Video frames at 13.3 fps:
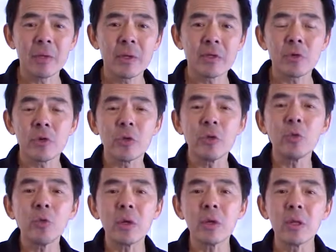So you
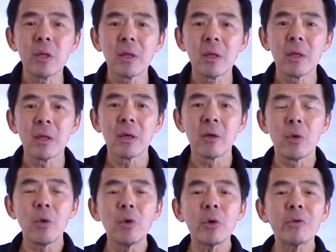will
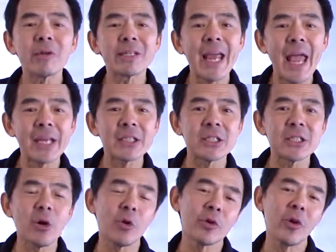order a taxi
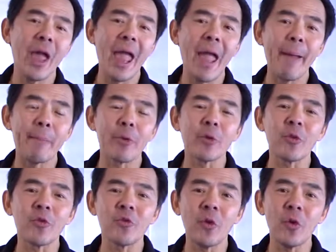on your app on your
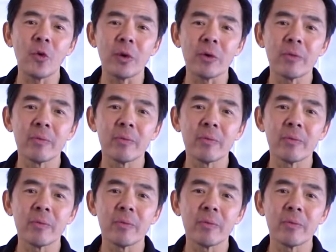phone.